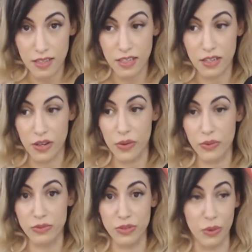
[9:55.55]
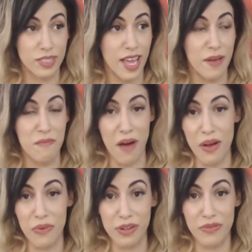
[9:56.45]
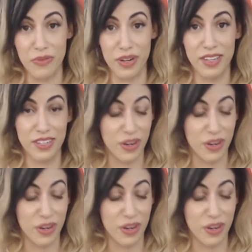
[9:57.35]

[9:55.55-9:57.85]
you know, don't take my word for it.